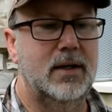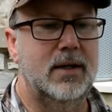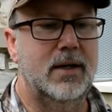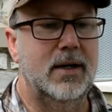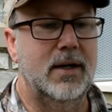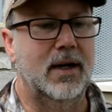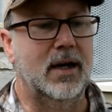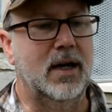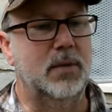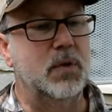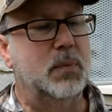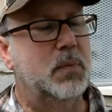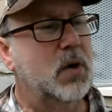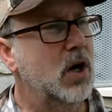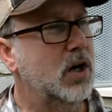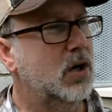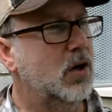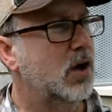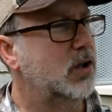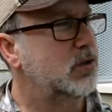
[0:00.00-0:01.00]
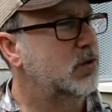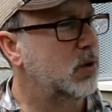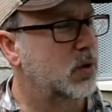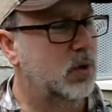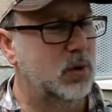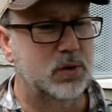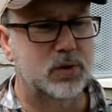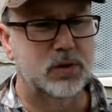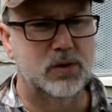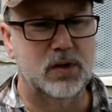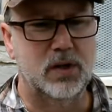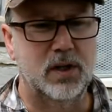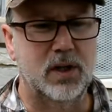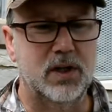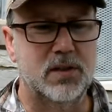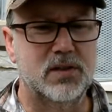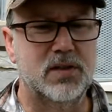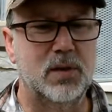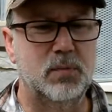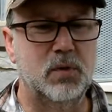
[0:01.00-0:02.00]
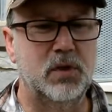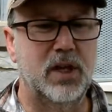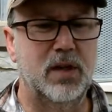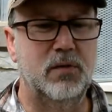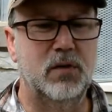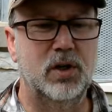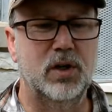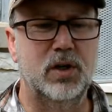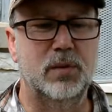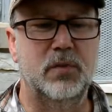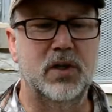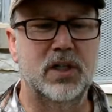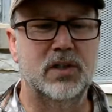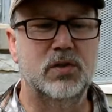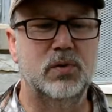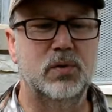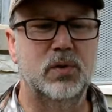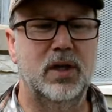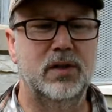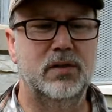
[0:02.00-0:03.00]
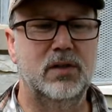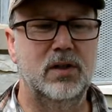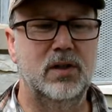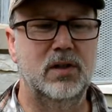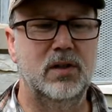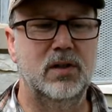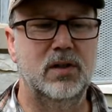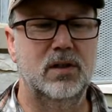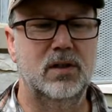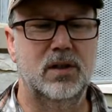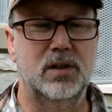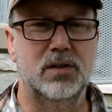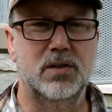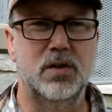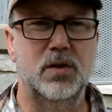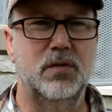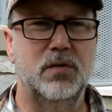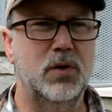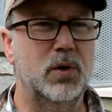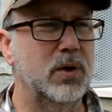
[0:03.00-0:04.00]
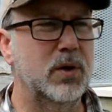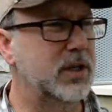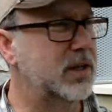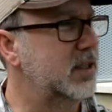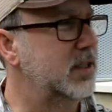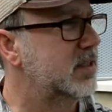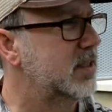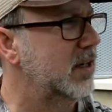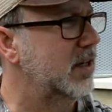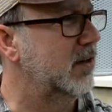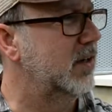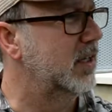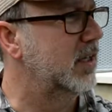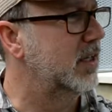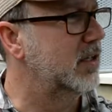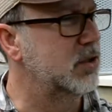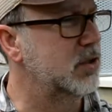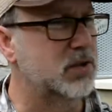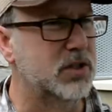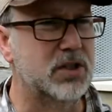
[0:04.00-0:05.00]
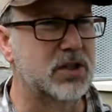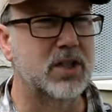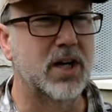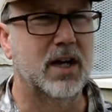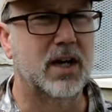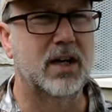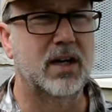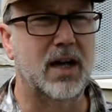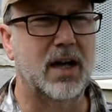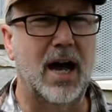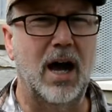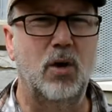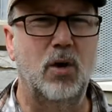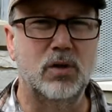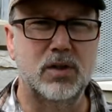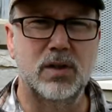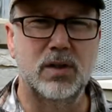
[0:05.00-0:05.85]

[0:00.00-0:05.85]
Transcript: Um, the park also hosts uh, several neighborhood events throughout the year, so if you're in this area, you should check out